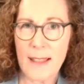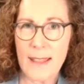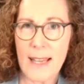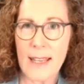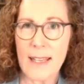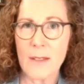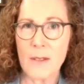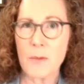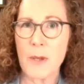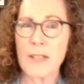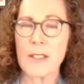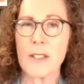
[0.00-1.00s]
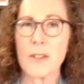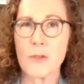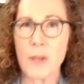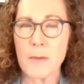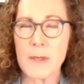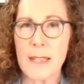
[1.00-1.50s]
then President
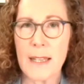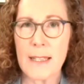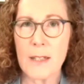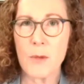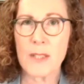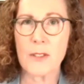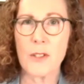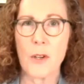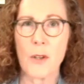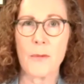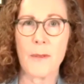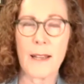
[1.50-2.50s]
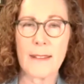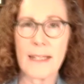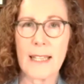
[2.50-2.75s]
Trump said he wasn't notified.